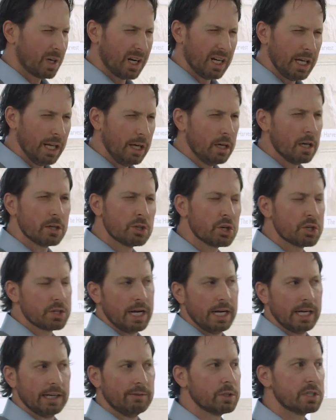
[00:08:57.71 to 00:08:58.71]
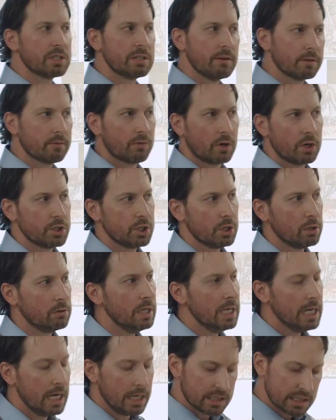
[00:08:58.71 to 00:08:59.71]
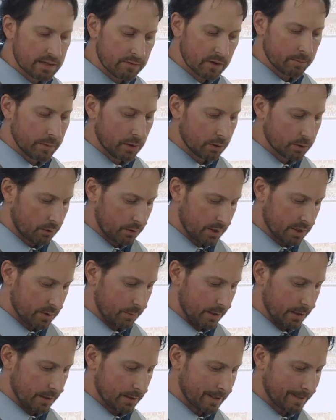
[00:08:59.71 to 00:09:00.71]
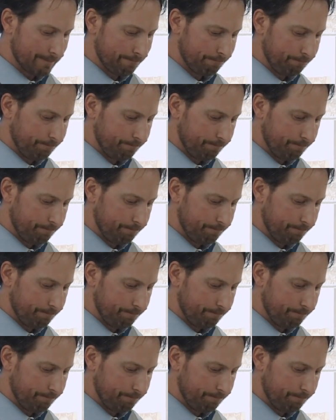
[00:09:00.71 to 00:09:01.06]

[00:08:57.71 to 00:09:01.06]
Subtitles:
We're going to get an understanding of what civic virtue and civic militarism is.